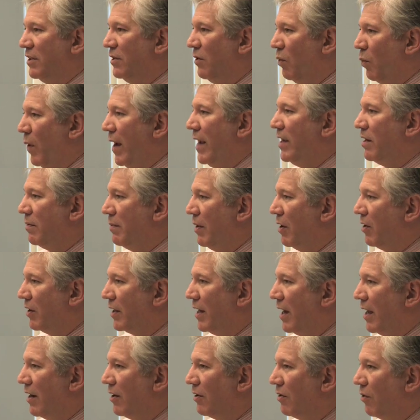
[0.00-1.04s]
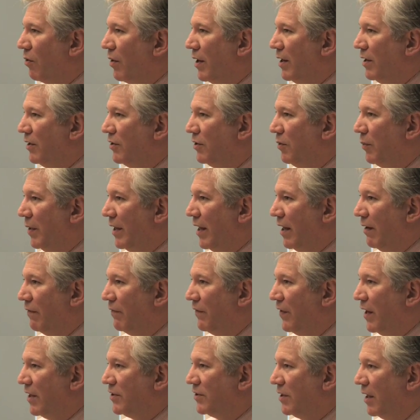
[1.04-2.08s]
in the wakemare category until we get it
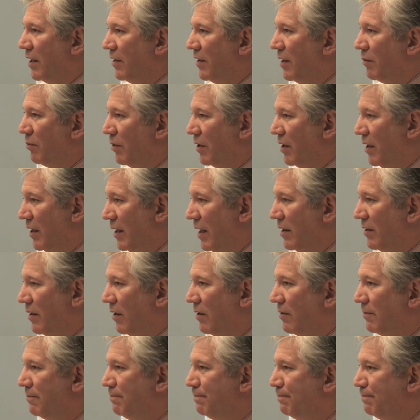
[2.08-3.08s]
fixed, and I think we're going to get there.